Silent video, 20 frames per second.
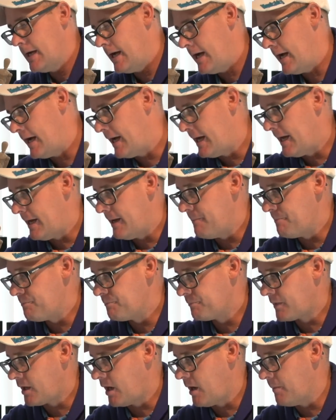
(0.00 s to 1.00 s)

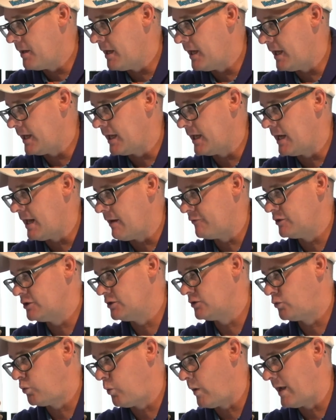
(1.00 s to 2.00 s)
Um, I'm hitting an average
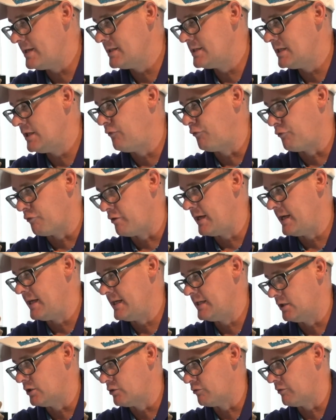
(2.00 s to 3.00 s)
of
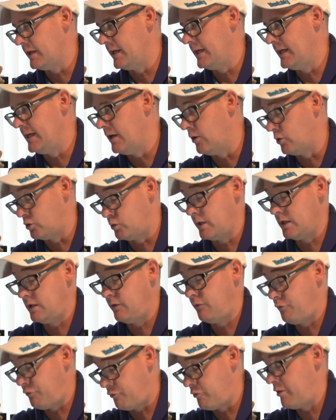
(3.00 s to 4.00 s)
23 degree or
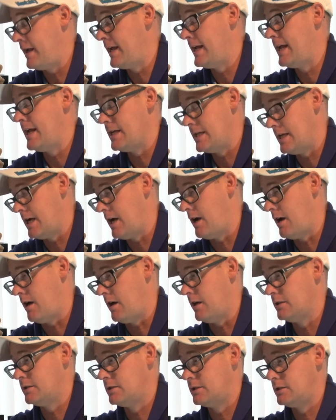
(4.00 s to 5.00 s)
23
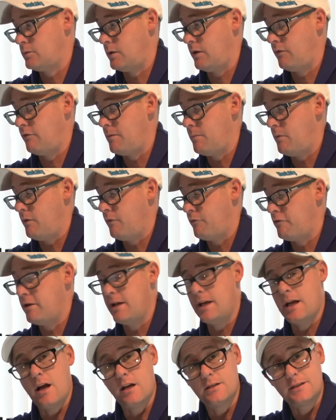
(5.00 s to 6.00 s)
yards,
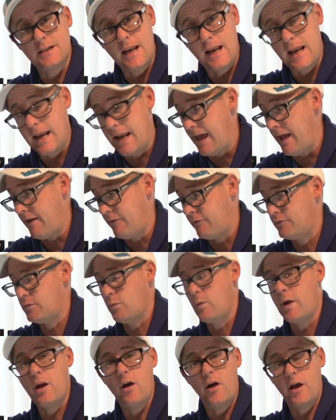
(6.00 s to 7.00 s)
23.3 yards left.
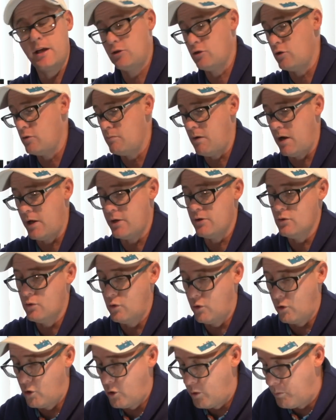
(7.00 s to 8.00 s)
When I do my
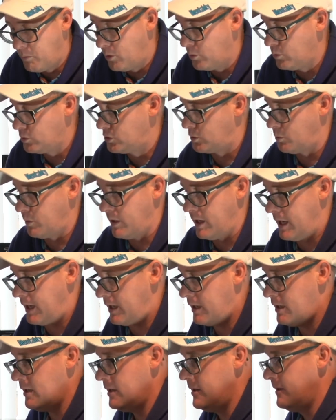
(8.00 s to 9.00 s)
normal
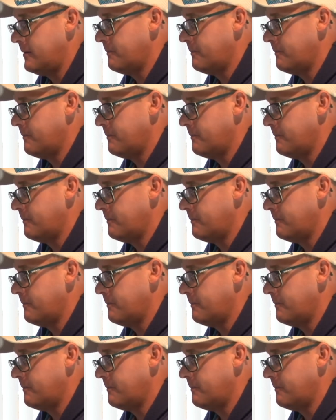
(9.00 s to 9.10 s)
swing,